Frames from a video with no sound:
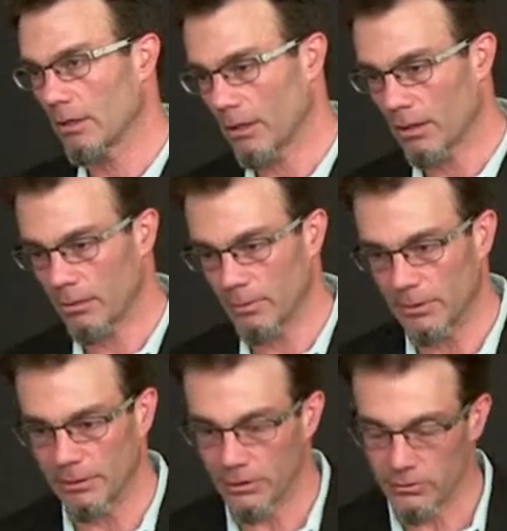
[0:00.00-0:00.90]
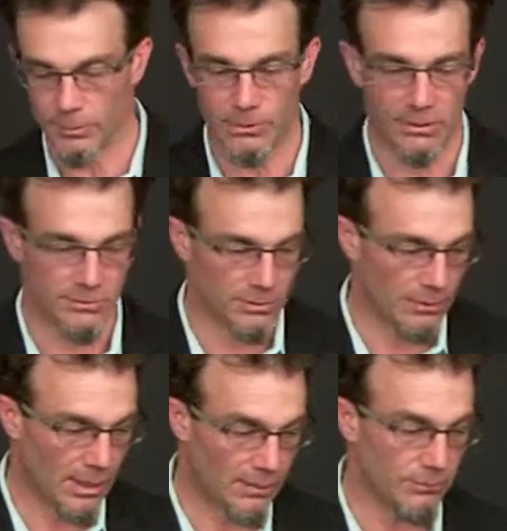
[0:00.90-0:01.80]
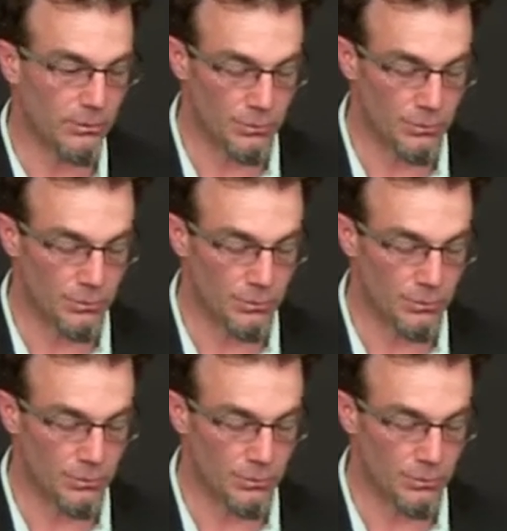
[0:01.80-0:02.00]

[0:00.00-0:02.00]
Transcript: um, and the leadership skills that you have.